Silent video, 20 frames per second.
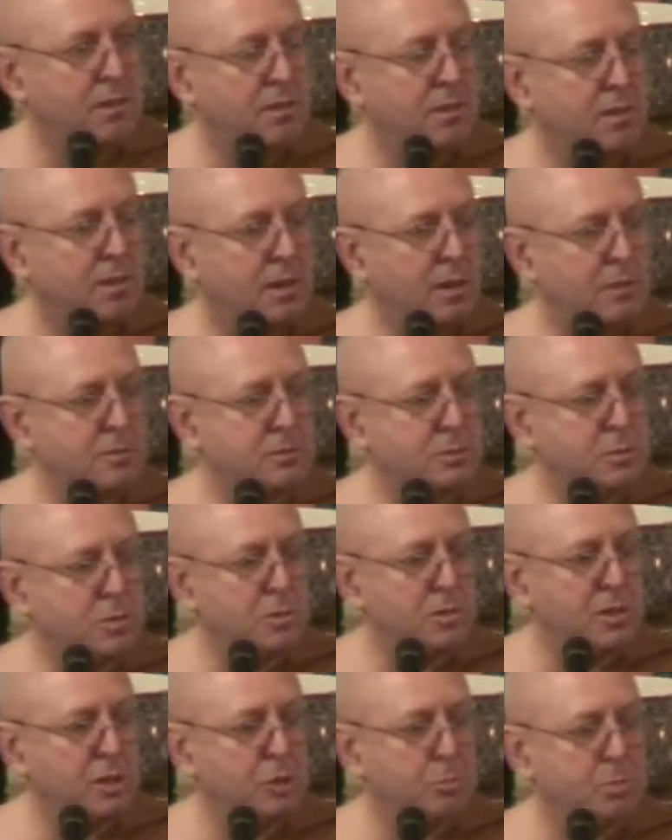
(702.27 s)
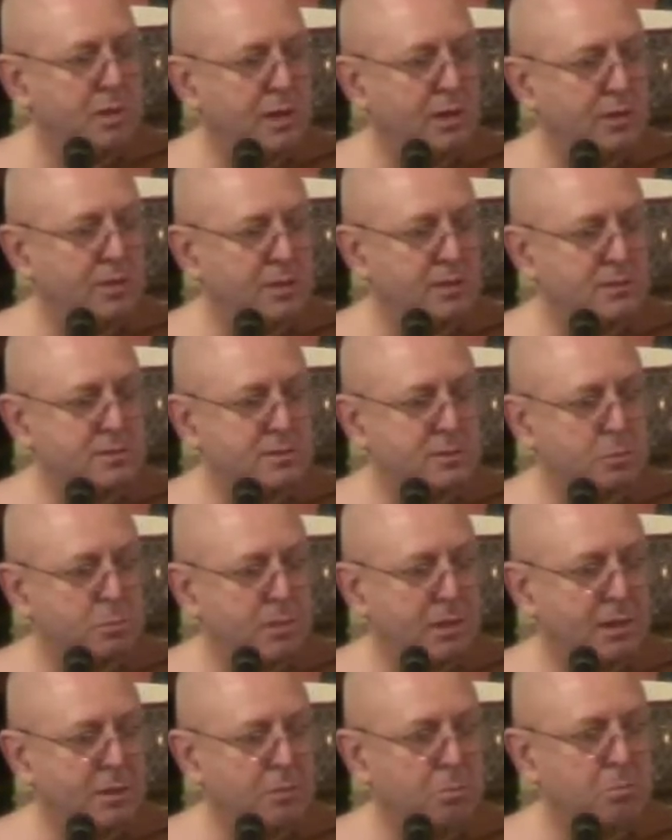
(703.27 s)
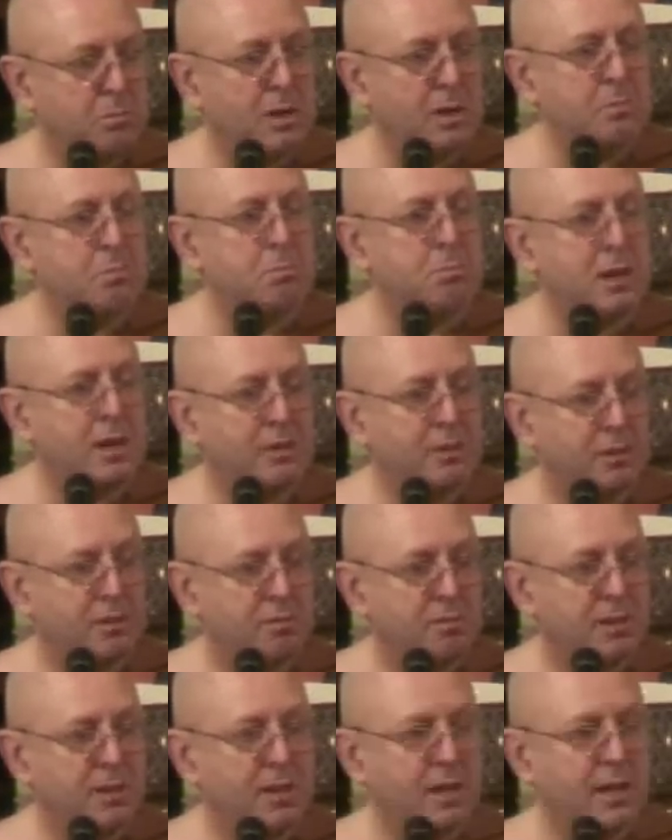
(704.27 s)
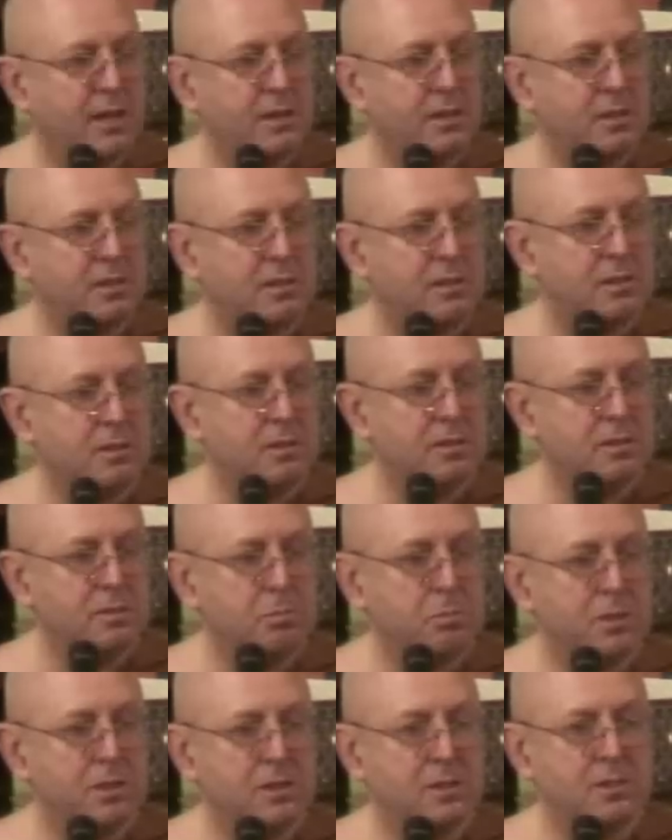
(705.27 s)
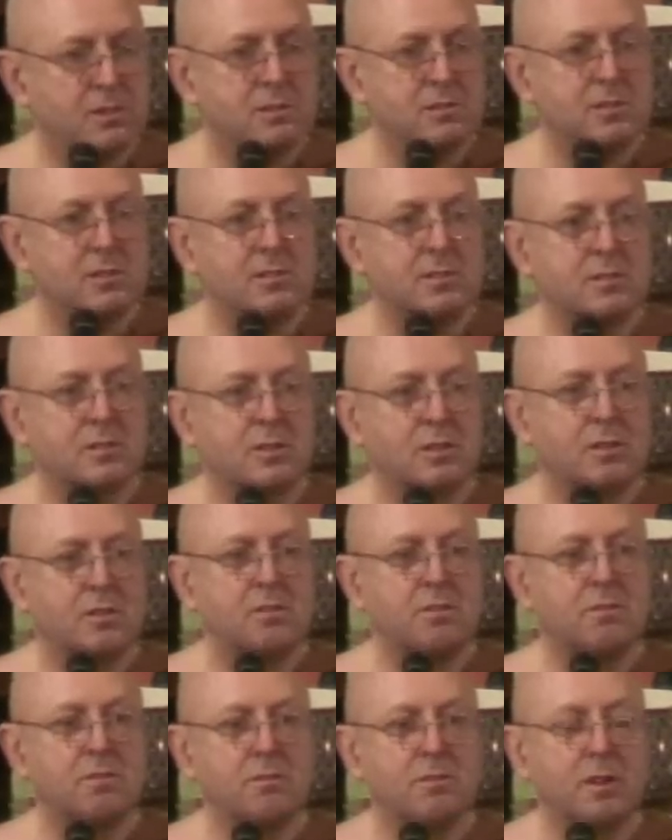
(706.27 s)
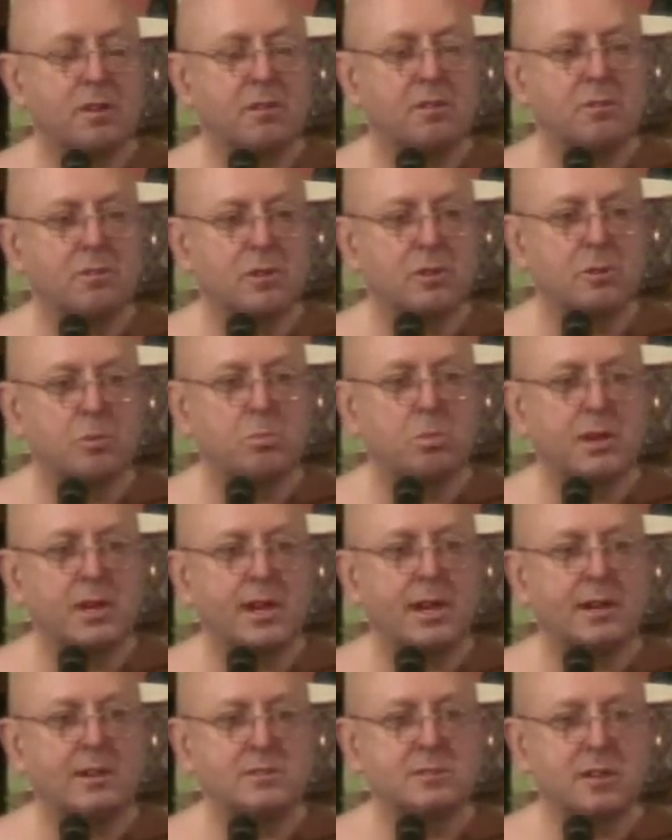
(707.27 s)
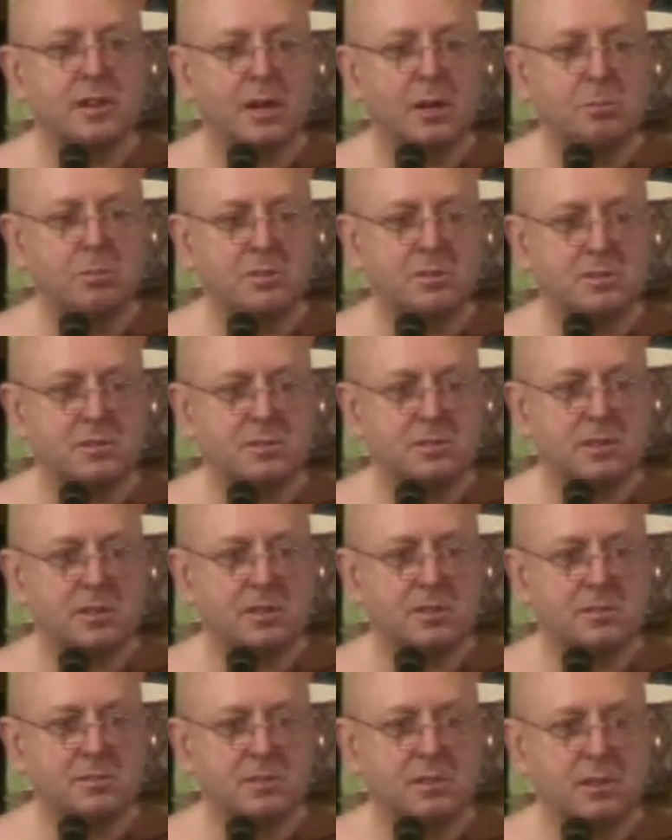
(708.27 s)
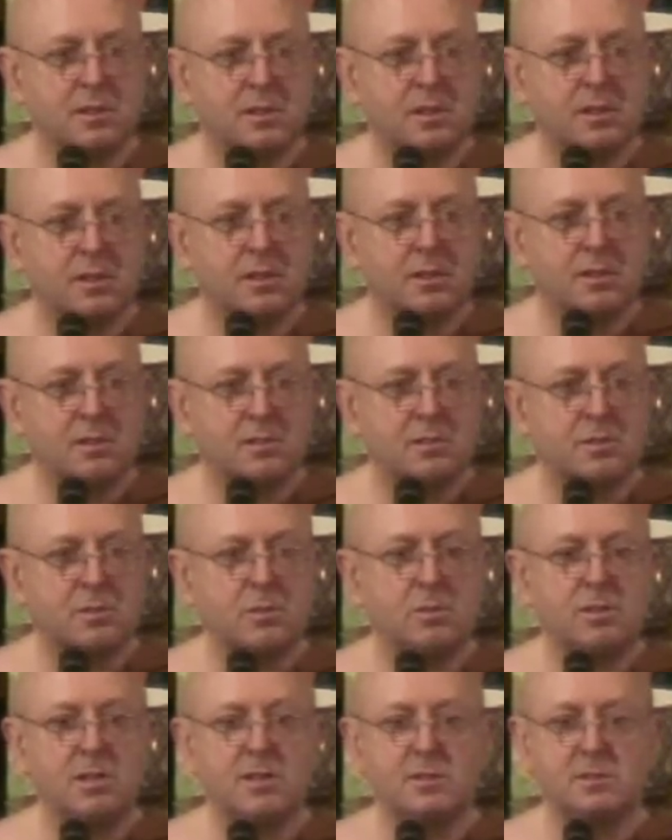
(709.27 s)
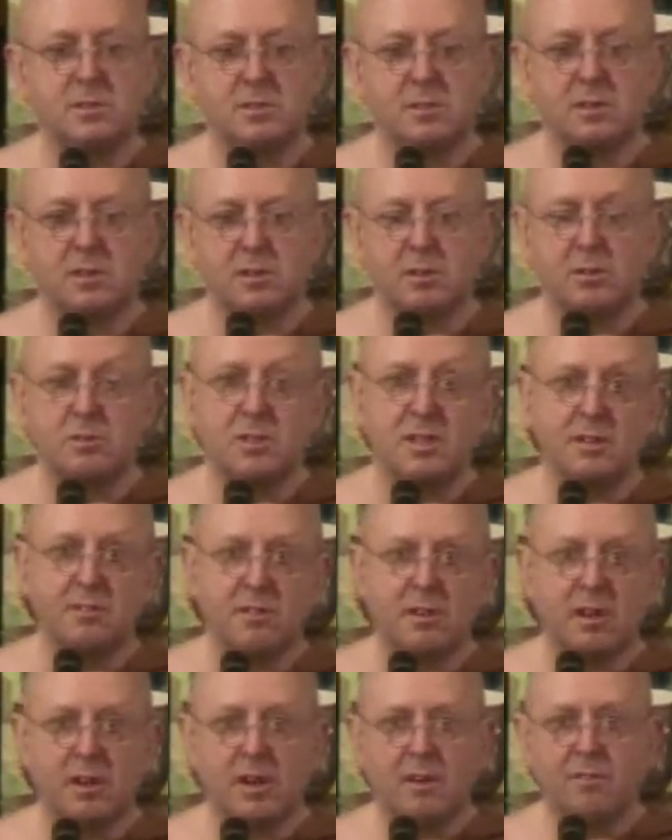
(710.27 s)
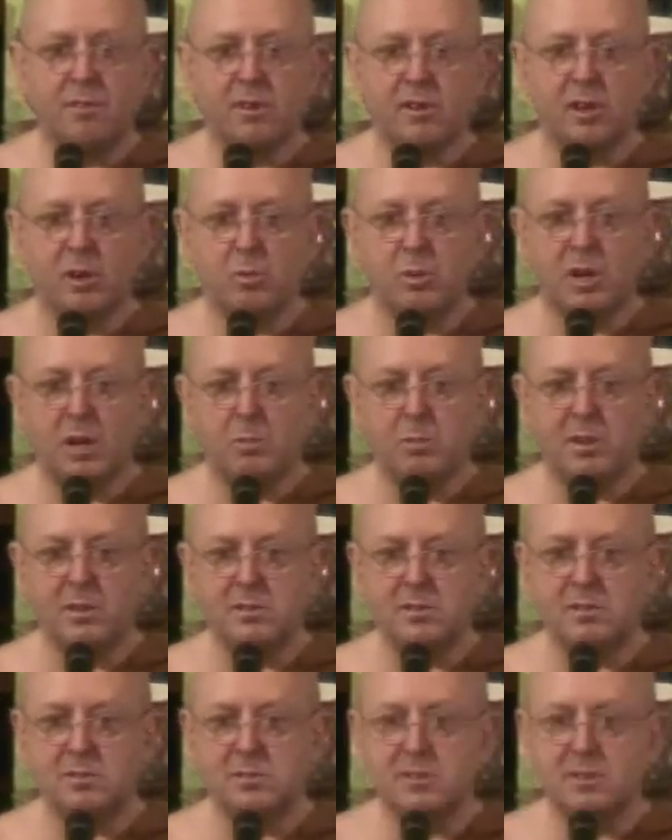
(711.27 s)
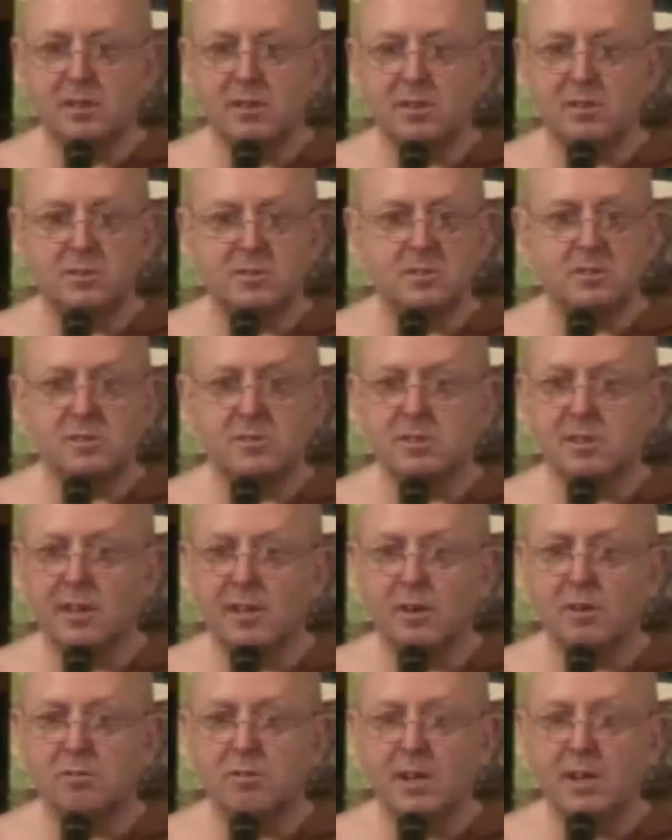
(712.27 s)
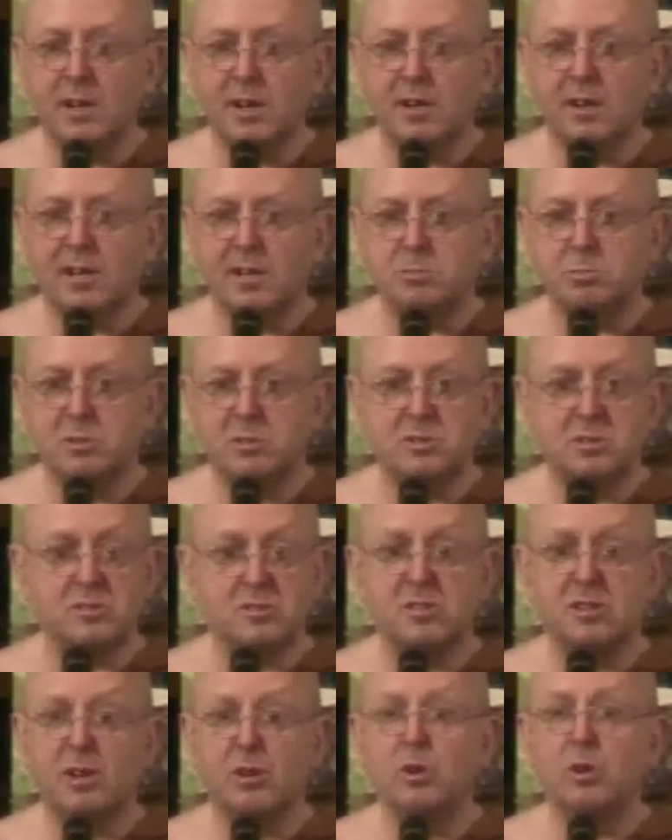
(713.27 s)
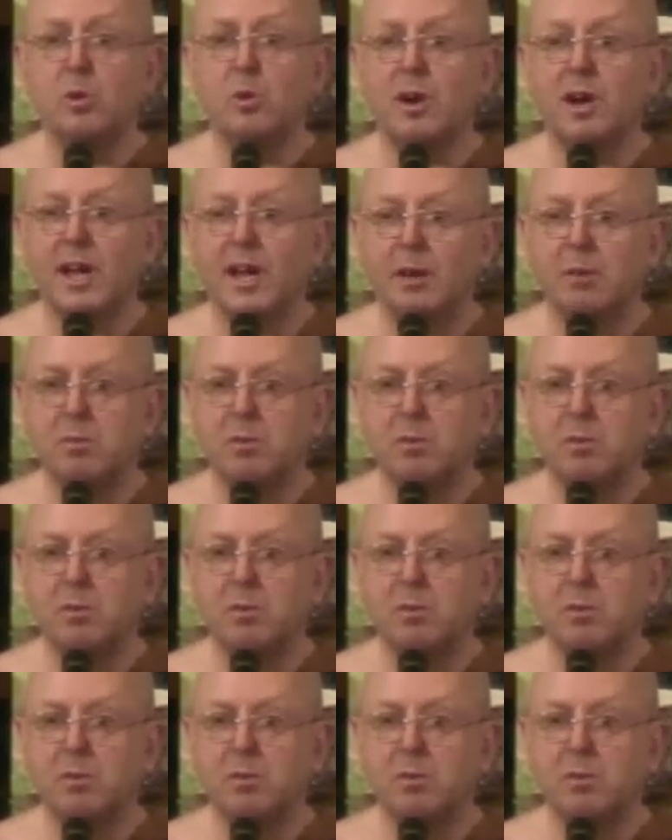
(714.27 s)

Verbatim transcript: And I was talking about this, about my mother in London, because she's got, complete Alzheimer's disease. 2 years ago, a year and a half ago, when I went to see her, she just cannot recognize me. She doesn't know who I am.